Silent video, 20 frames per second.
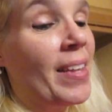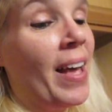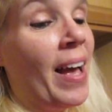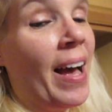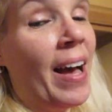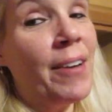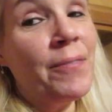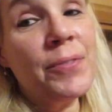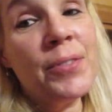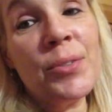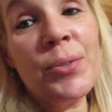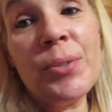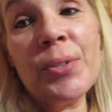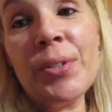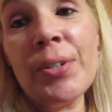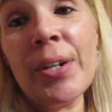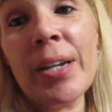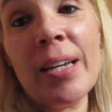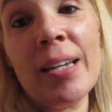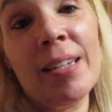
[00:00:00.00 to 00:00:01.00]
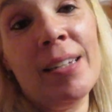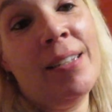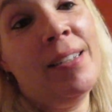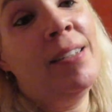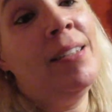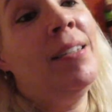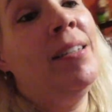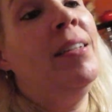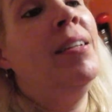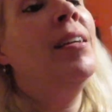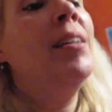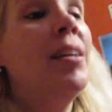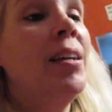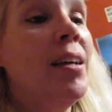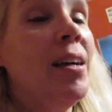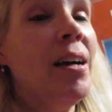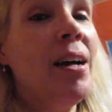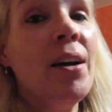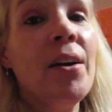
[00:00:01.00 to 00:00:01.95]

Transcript: I have to agree. Oh, yeah, yeah.